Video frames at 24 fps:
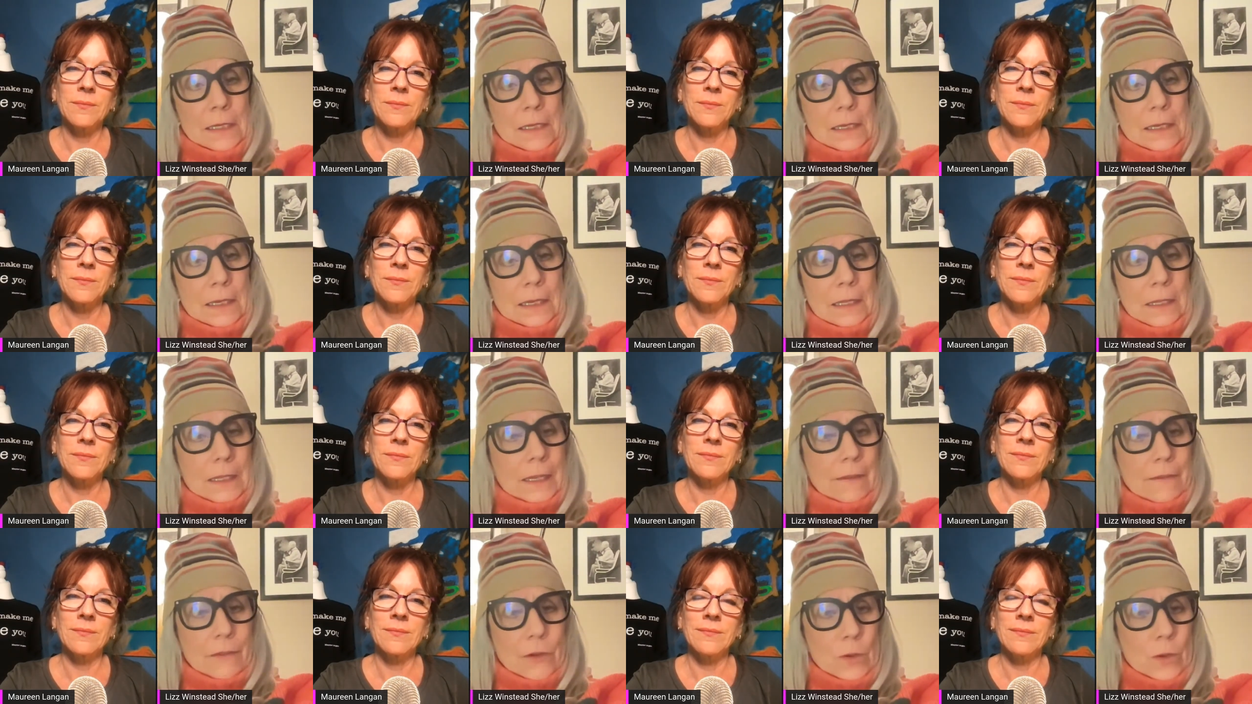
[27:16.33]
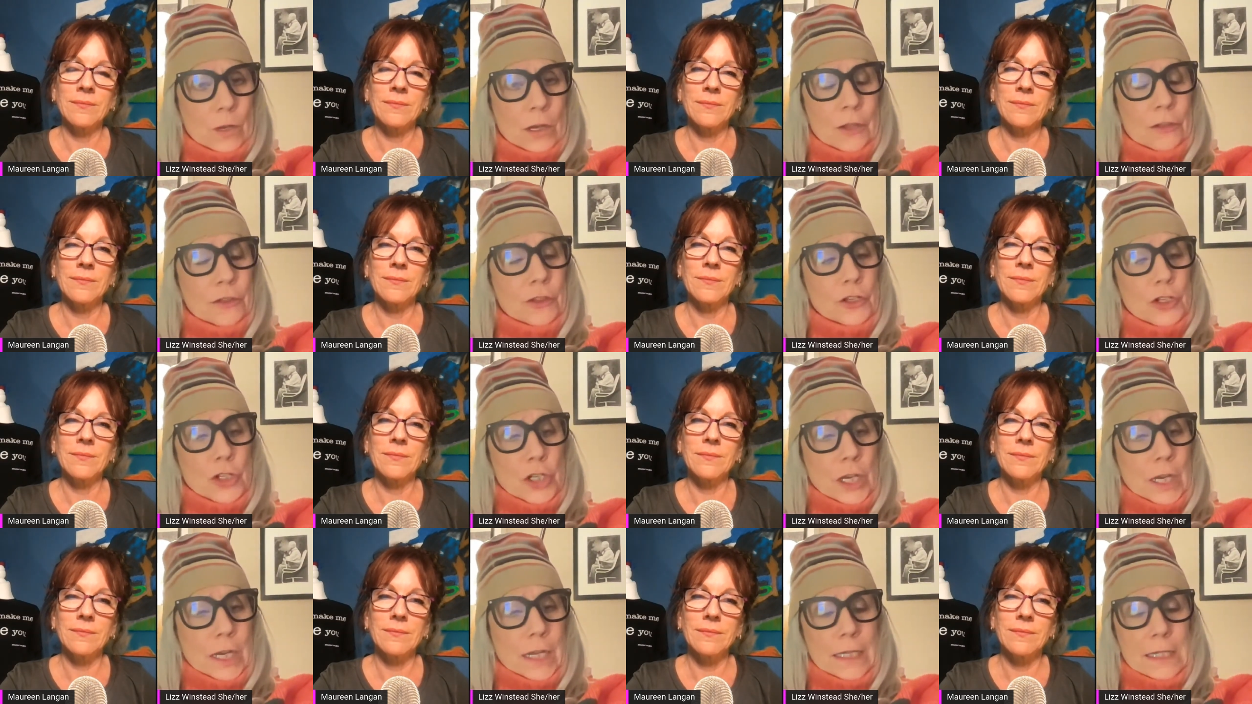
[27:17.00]
Speaker 1: I'll give you all the
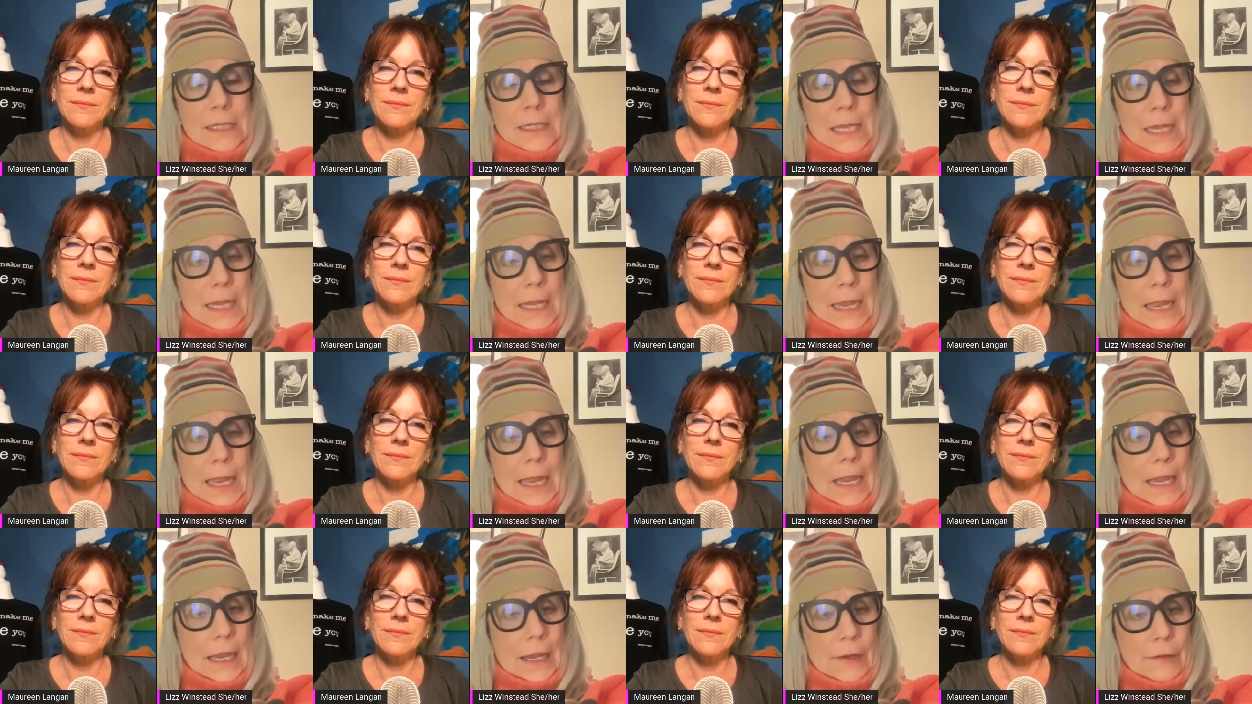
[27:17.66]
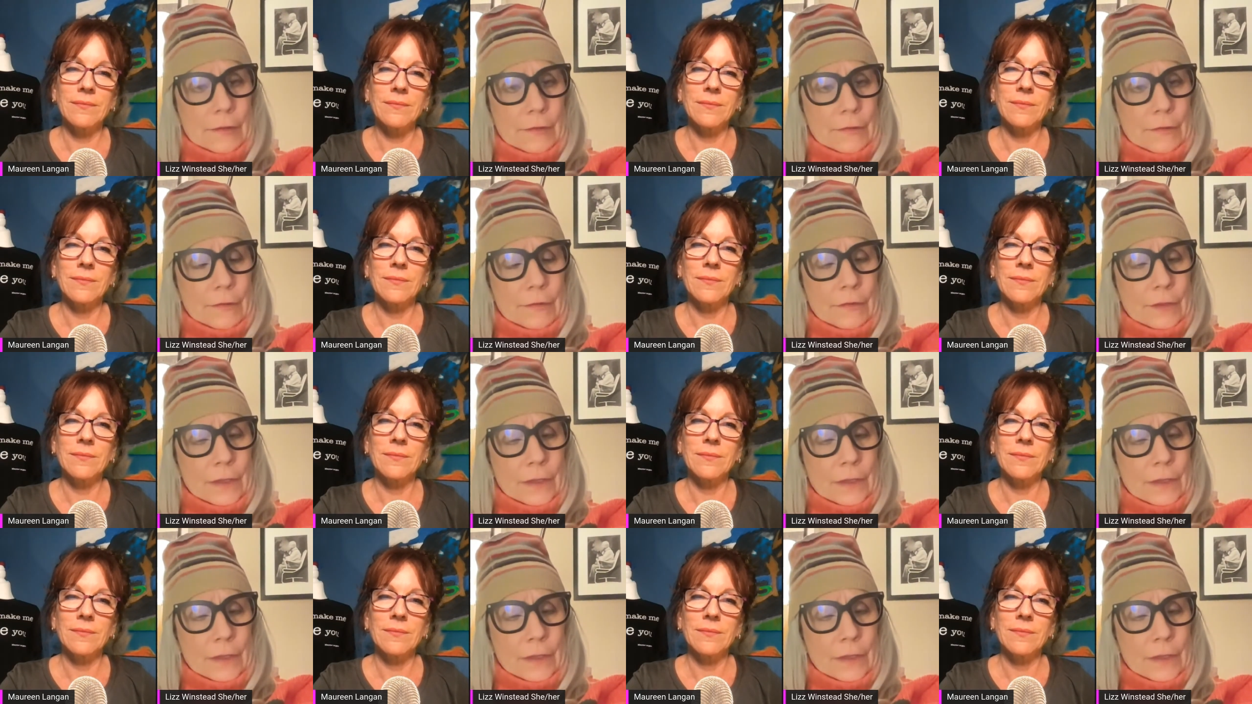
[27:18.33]
chickens I have.